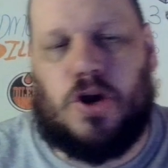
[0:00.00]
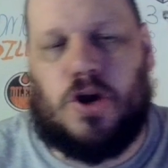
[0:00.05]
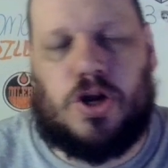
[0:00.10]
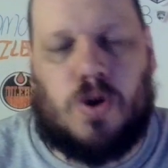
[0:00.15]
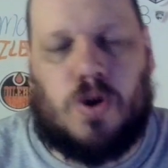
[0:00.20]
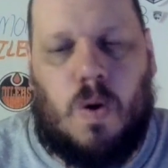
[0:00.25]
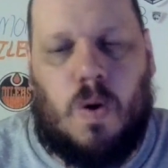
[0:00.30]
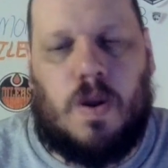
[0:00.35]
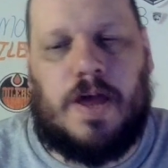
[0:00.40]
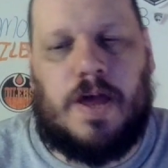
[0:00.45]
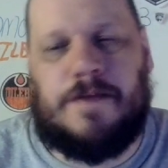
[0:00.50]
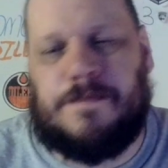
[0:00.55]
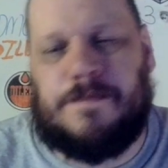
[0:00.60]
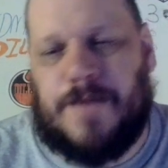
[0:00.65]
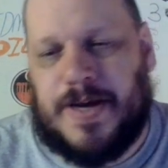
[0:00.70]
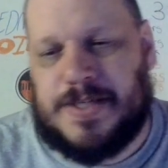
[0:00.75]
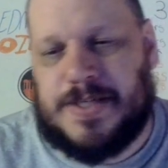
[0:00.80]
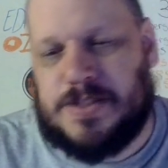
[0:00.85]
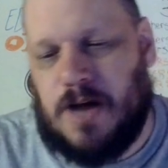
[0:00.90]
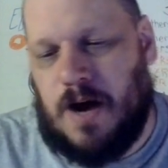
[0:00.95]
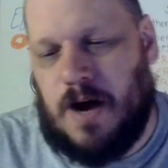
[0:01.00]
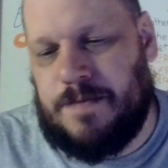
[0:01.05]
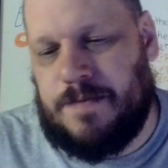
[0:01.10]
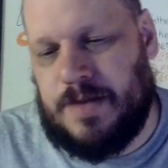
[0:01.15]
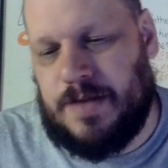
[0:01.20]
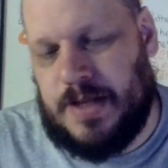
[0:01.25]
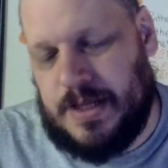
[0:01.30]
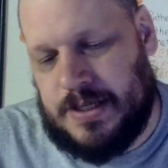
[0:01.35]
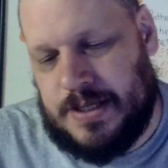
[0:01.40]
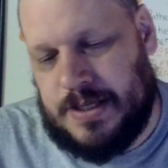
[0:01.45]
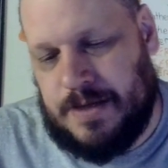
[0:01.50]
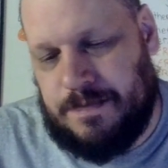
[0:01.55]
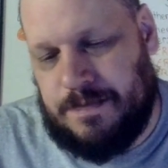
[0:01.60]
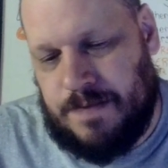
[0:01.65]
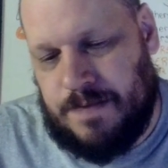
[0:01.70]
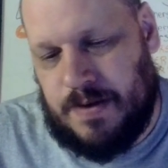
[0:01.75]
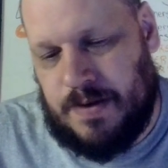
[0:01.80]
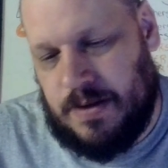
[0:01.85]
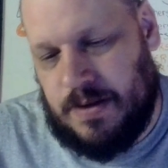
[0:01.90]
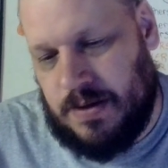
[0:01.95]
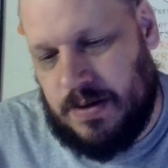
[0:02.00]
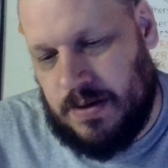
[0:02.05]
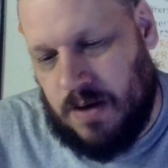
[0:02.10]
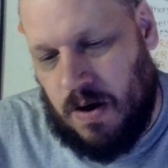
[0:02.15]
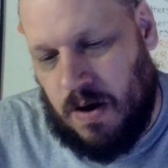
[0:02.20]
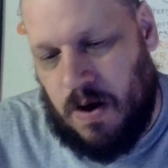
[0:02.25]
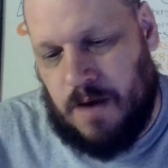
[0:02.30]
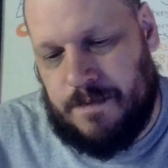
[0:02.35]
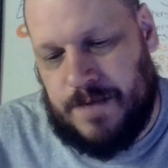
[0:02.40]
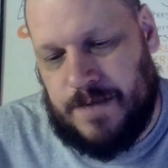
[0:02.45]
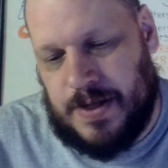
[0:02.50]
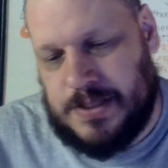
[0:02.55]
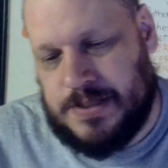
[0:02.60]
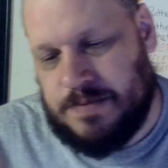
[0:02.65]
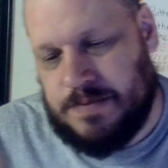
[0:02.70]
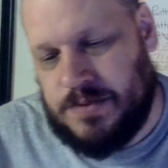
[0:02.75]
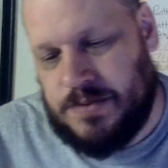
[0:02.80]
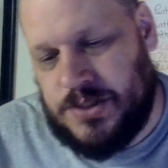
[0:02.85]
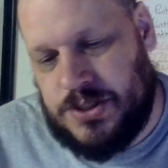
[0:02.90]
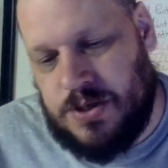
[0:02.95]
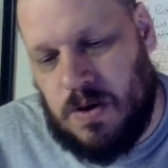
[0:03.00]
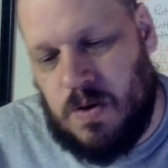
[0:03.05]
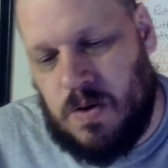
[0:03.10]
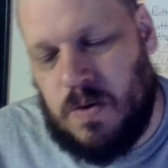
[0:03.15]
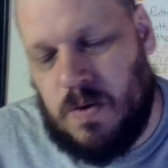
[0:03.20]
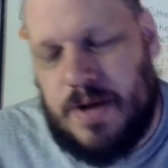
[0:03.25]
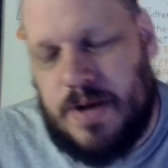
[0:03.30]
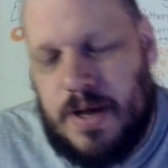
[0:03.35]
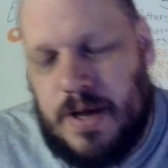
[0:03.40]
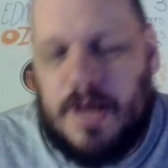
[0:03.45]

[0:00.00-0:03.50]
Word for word: goalie, face off in the def- offensive zone.